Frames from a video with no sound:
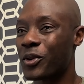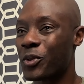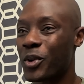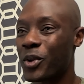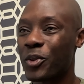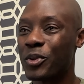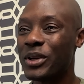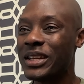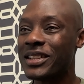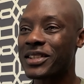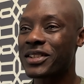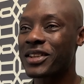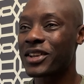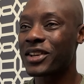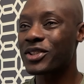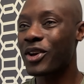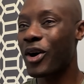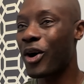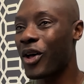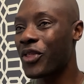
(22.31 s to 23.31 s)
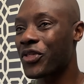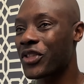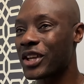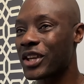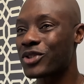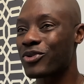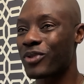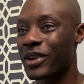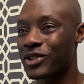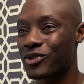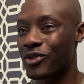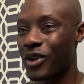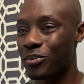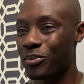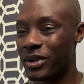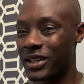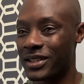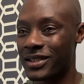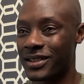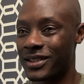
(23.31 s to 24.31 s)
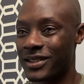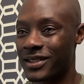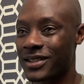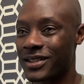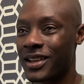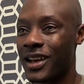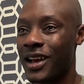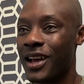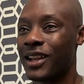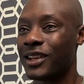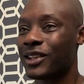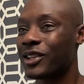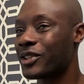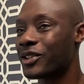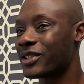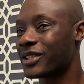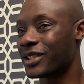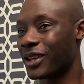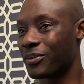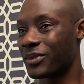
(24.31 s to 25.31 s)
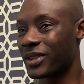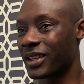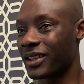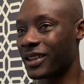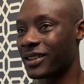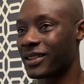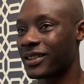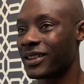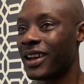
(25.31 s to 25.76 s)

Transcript: where we discuss all things restaurant business. Learn something.